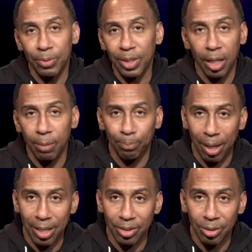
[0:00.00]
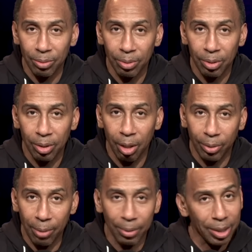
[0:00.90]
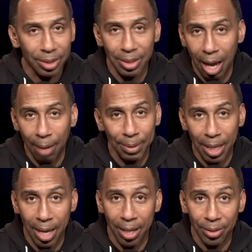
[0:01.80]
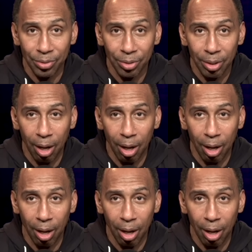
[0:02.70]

was unimpressed, okay, with her snobby ass.